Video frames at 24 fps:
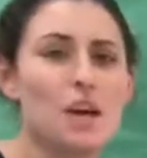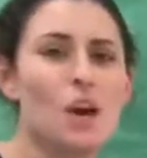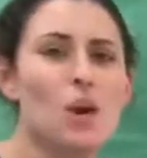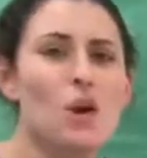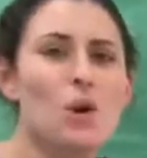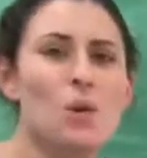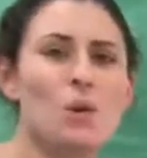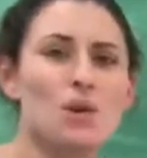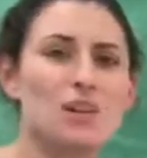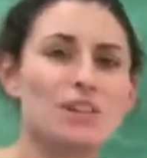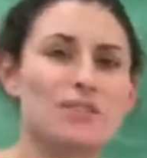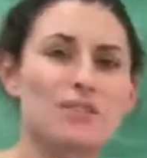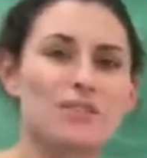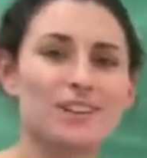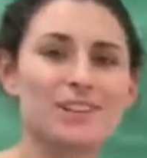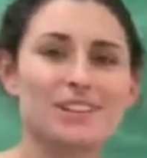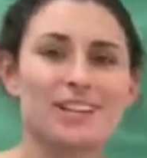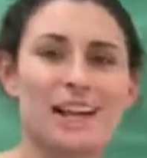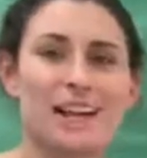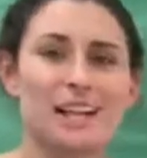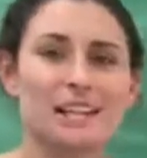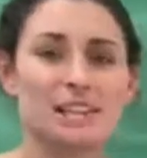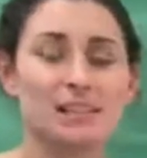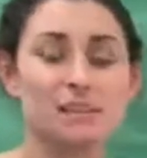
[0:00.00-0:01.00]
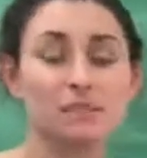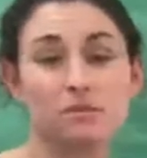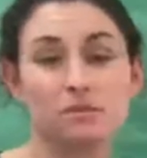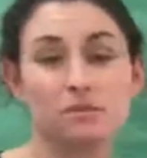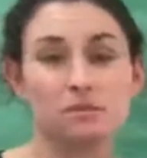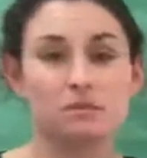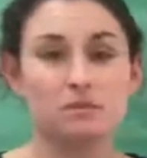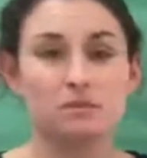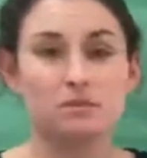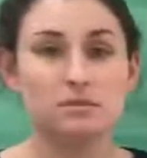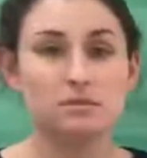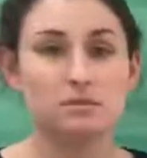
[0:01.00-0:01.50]
or they feel kind of
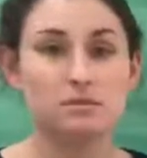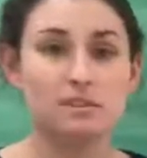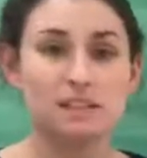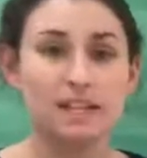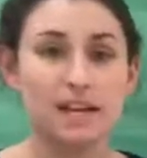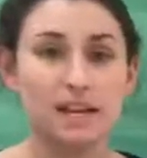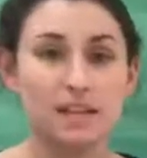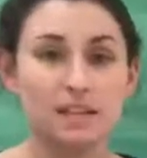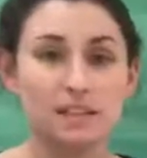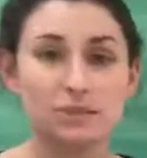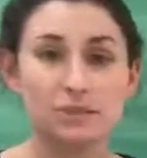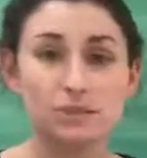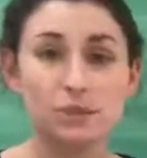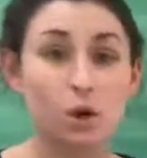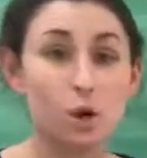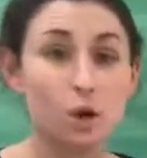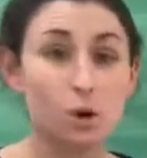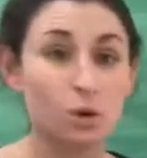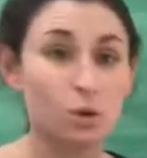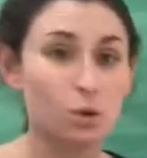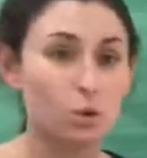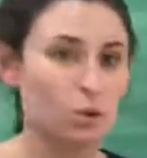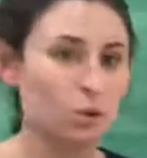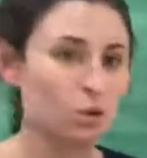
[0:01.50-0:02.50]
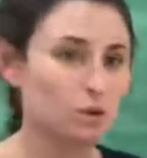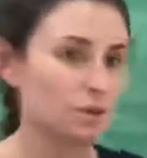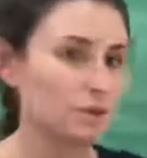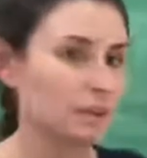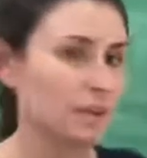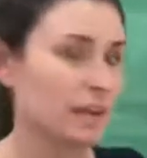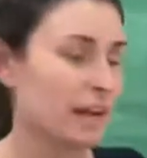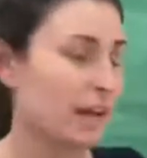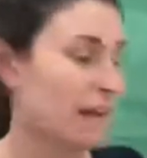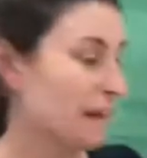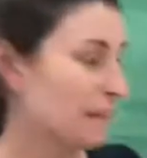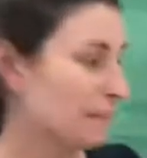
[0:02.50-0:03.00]
cold,
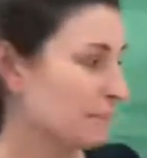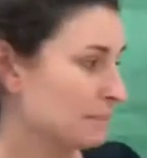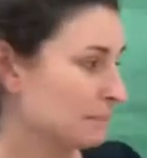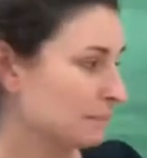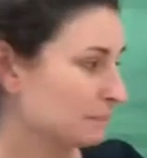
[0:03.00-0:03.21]
okay?